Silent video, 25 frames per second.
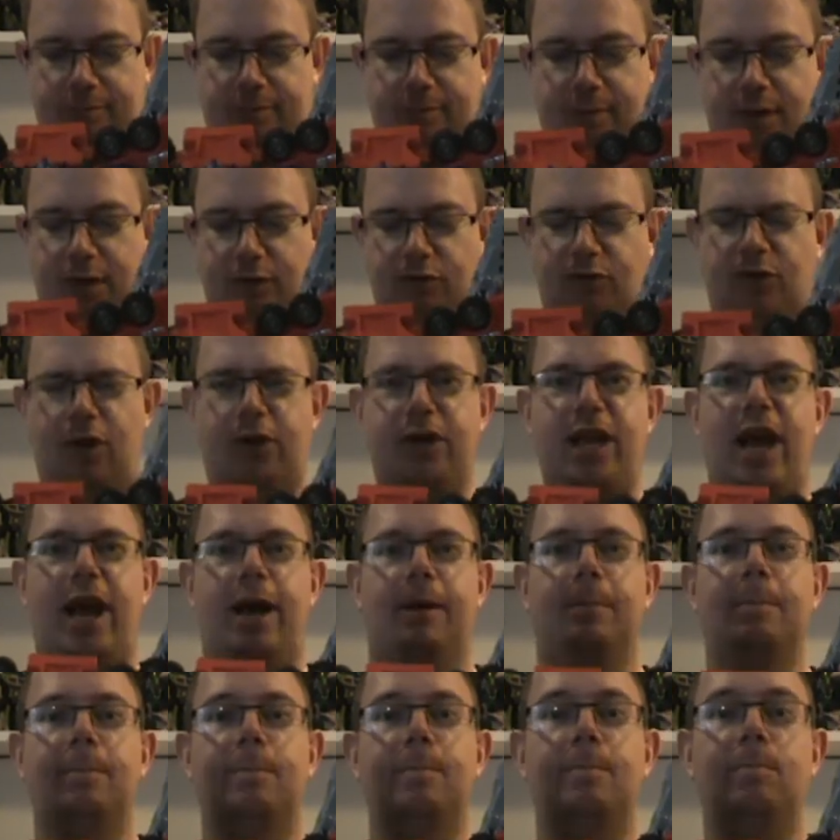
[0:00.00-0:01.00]
So
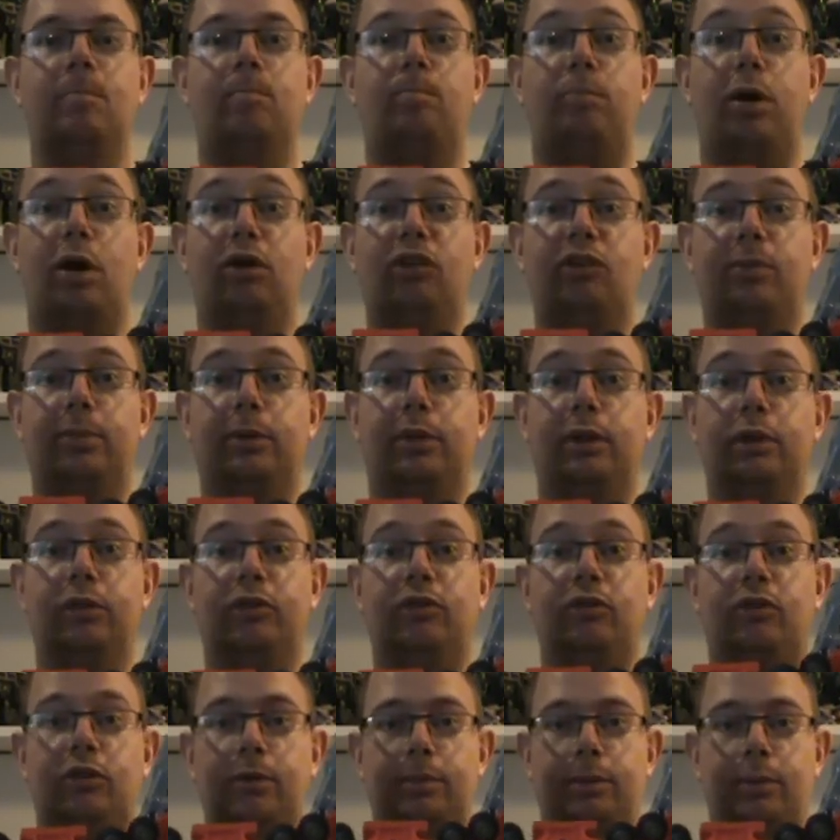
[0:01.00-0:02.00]
yeah, posable
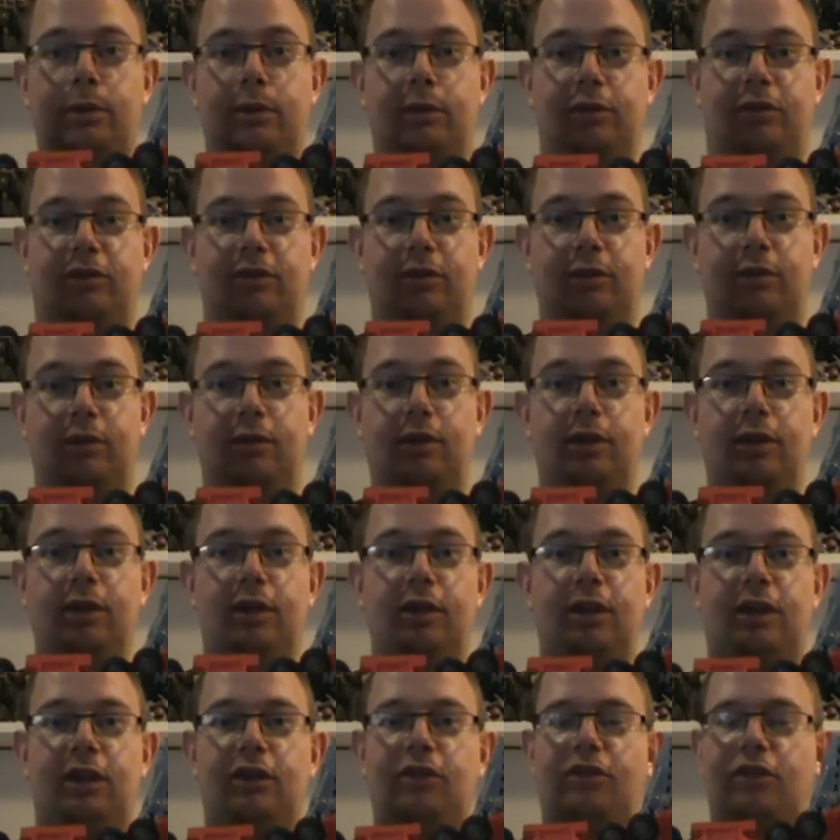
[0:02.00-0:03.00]
to boot.
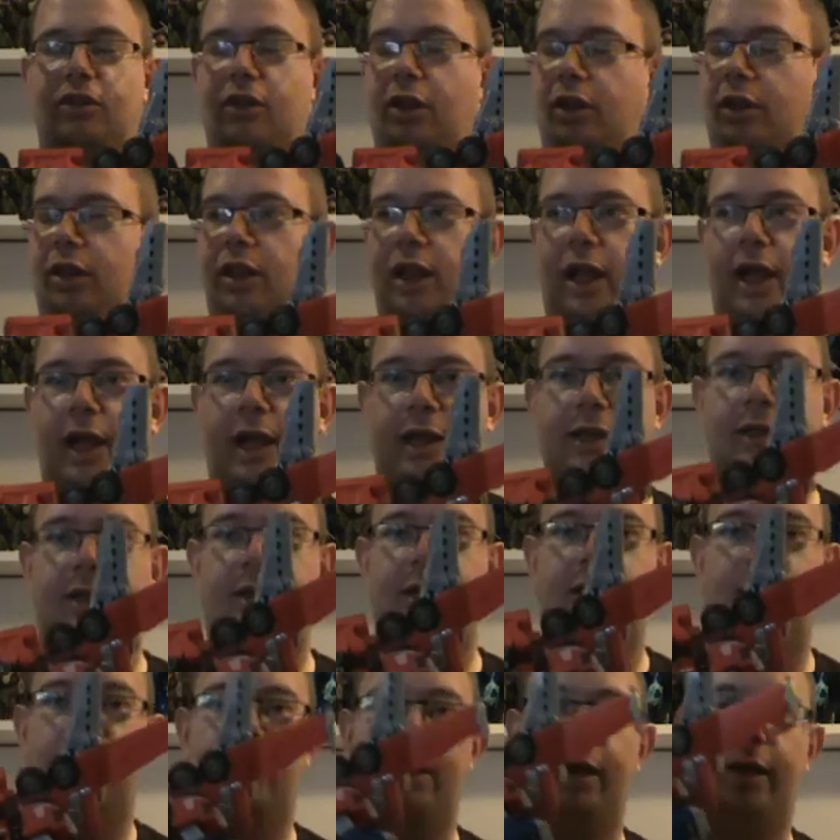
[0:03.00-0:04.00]
He's not like
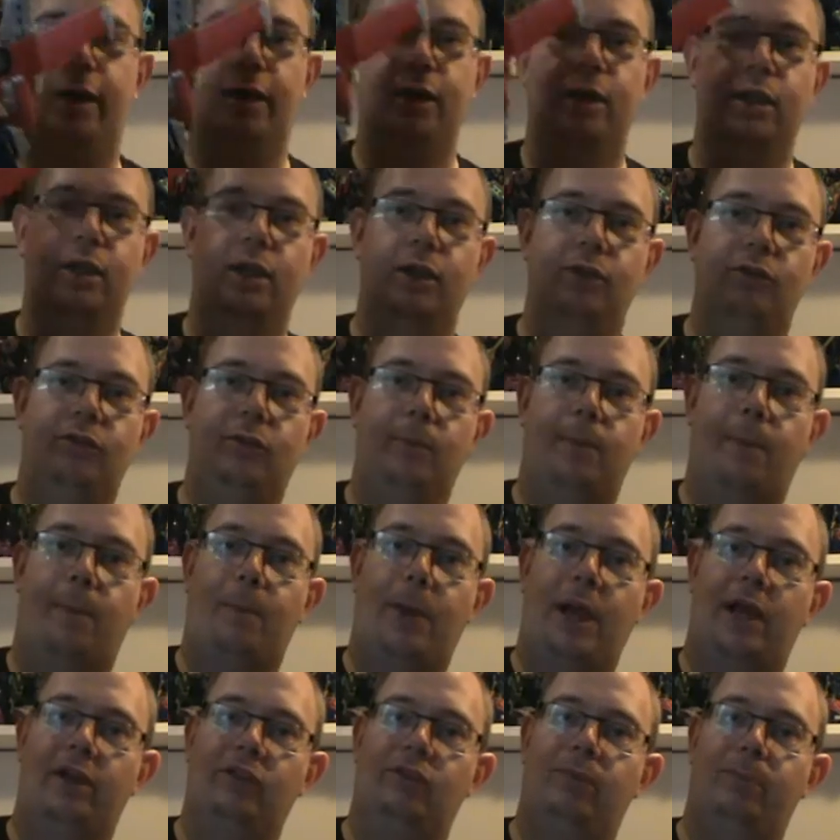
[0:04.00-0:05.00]
Super
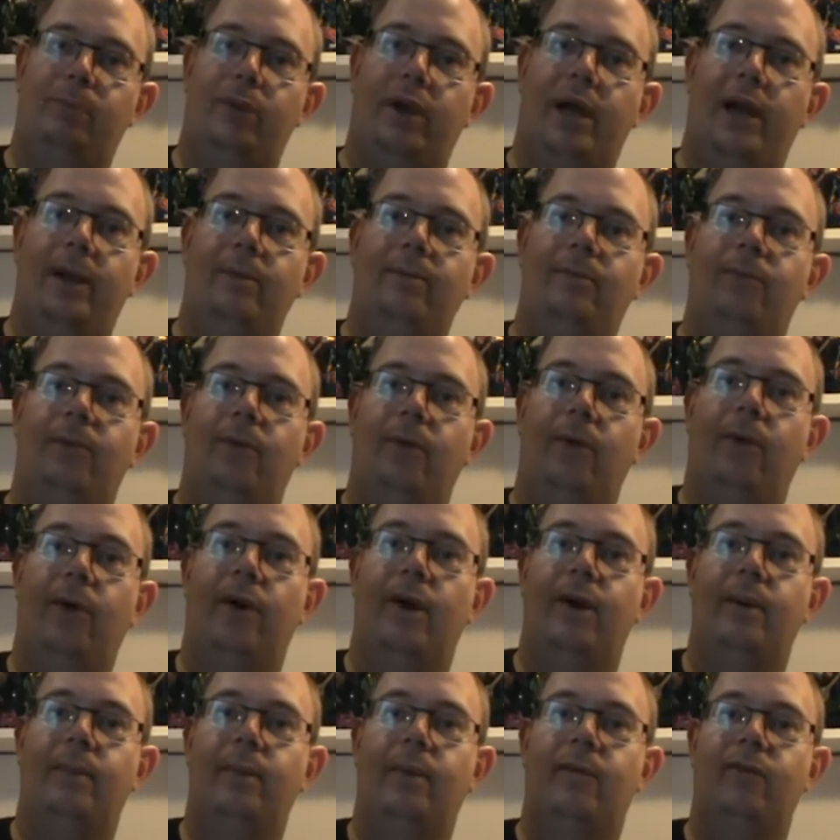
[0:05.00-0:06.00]
Pants Prime
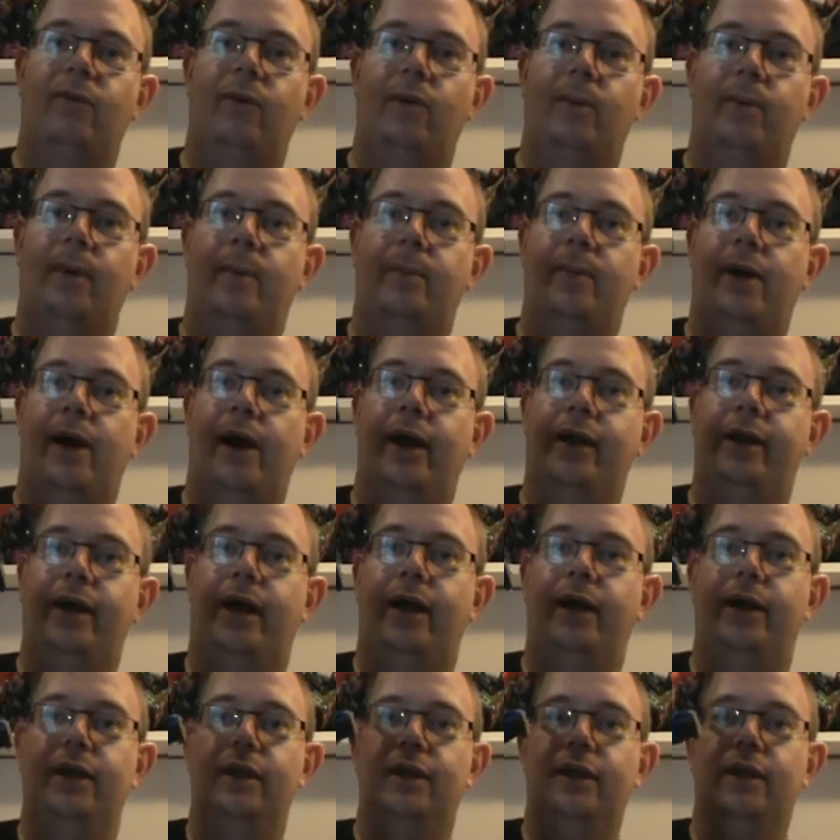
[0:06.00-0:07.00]
from
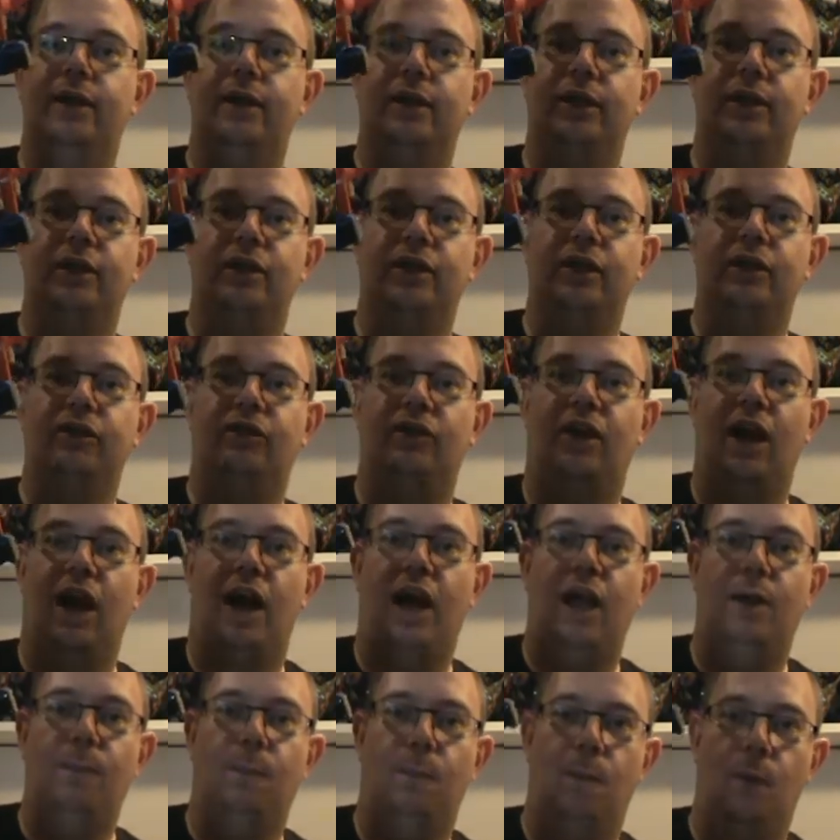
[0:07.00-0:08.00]
Armada. This
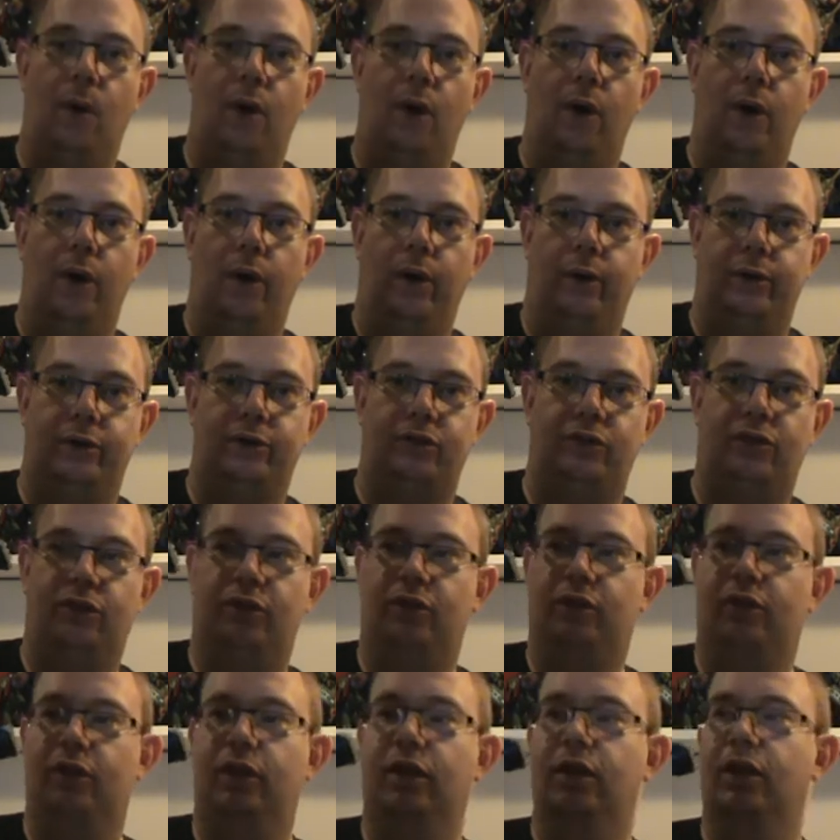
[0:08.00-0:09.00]
guy
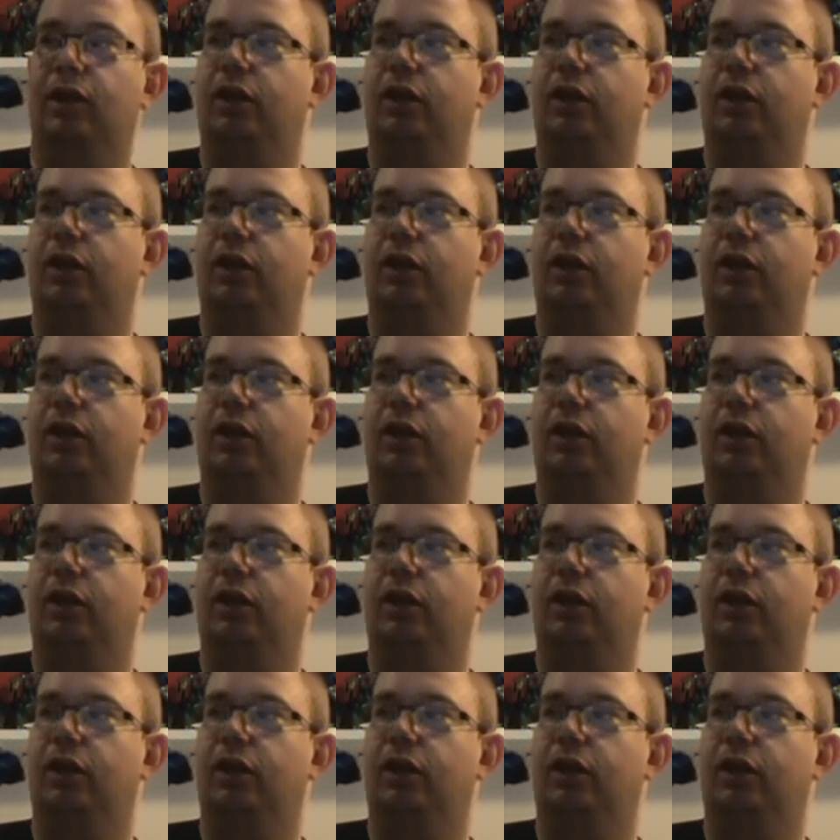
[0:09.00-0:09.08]
works.